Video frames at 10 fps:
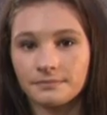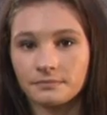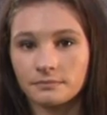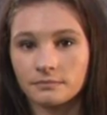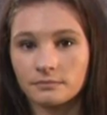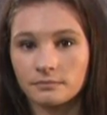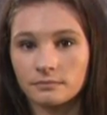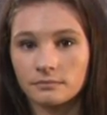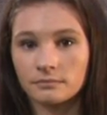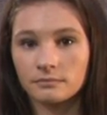
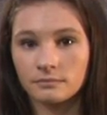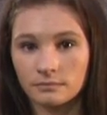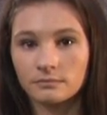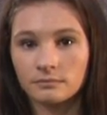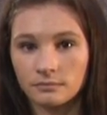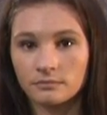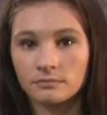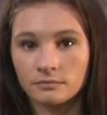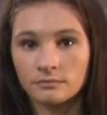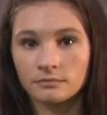
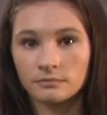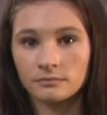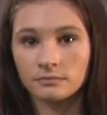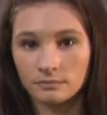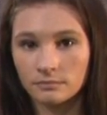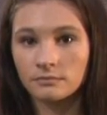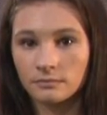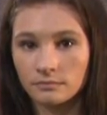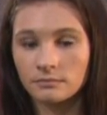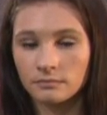
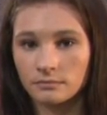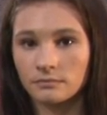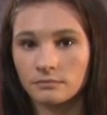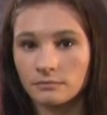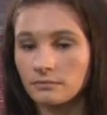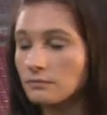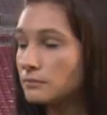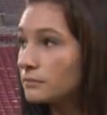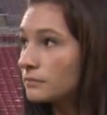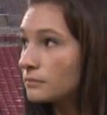
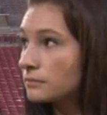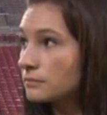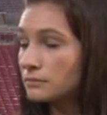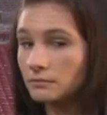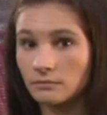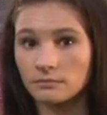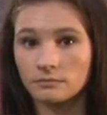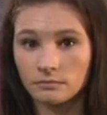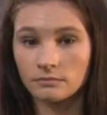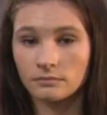
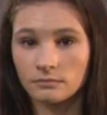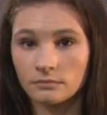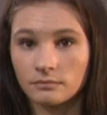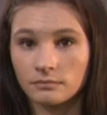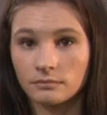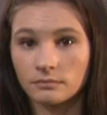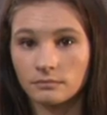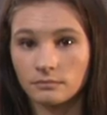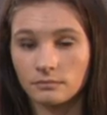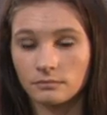
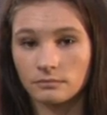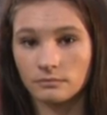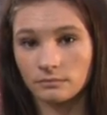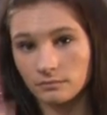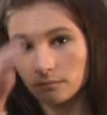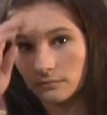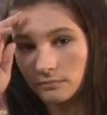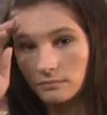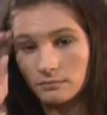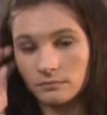
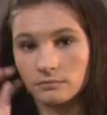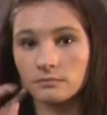[no speech]